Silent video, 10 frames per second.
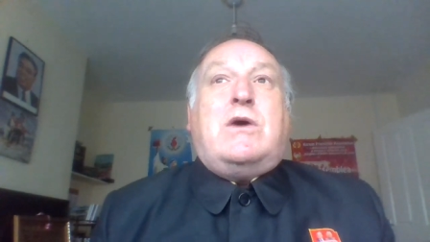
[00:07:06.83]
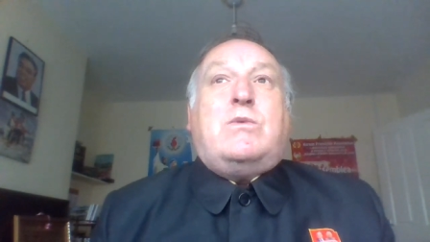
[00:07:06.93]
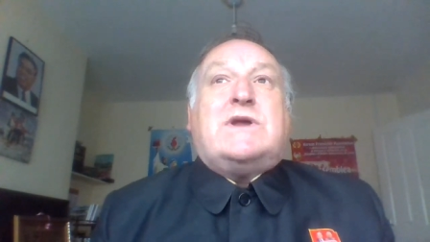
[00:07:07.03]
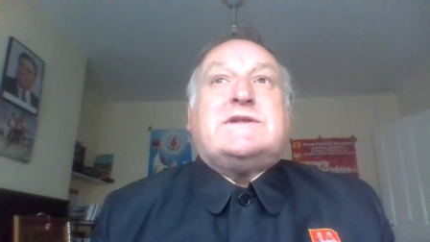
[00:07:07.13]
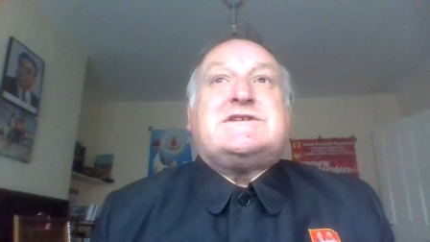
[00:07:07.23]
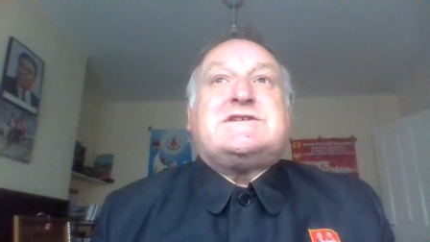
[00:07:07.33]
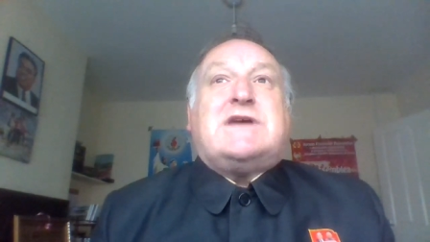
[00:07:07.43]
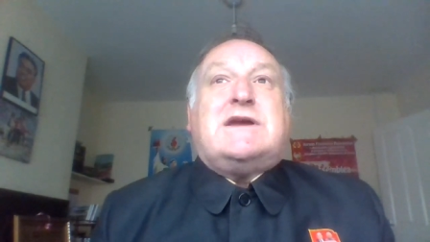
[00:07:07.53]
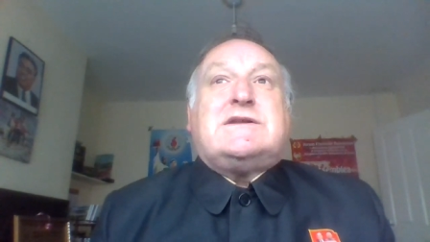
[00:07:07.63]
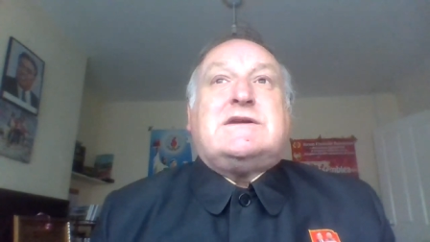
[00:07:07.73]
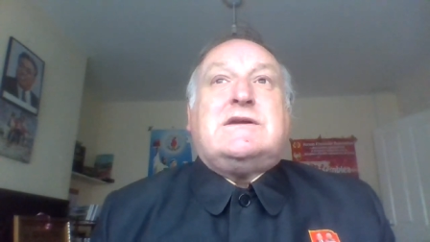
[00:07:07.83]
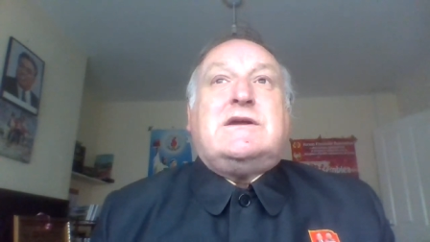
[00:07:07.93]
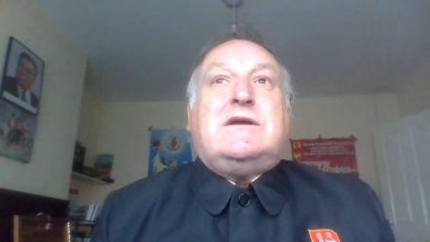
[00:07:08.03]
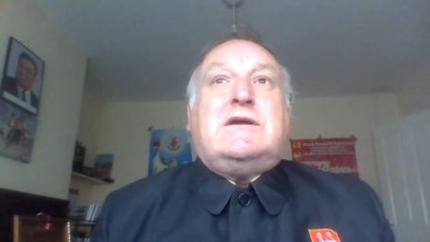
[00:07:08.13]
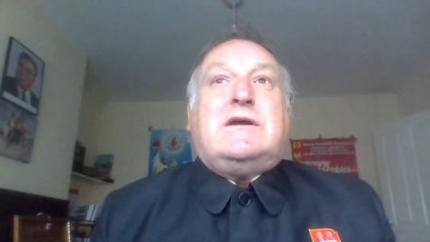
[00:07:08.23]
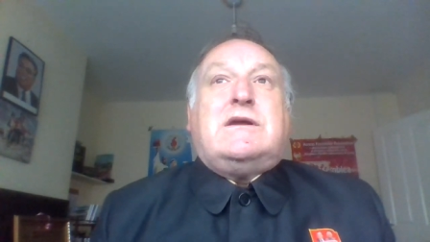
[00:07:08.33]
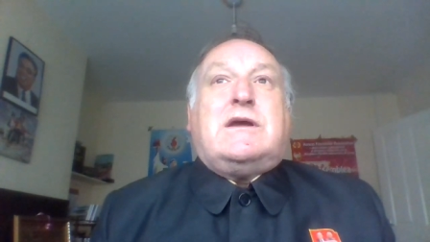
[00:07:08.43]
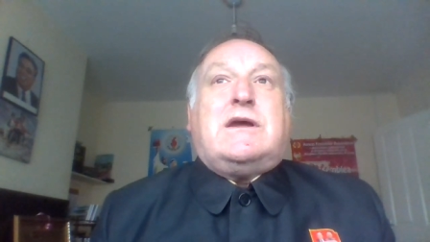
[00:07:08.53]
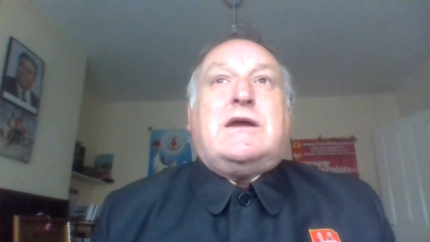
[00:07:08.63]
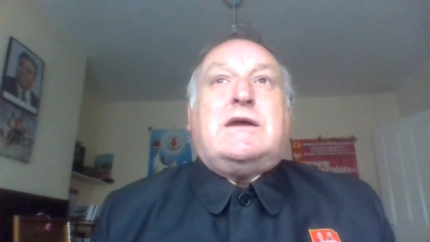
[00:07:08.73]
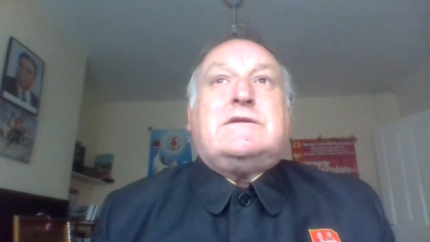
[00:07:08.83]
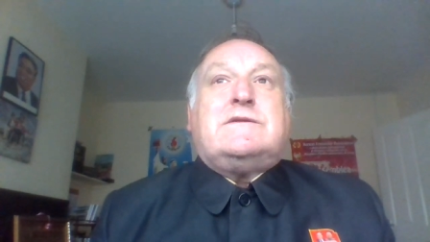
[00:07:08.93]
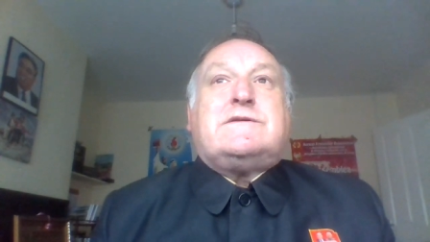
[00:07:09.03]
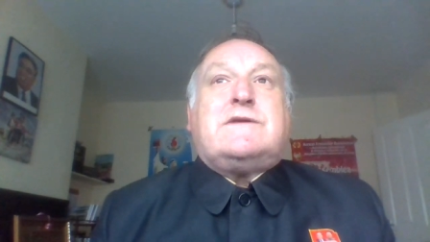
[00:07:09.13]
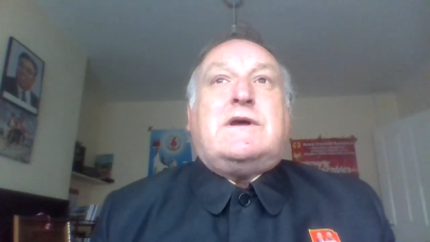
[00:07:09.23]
once said. And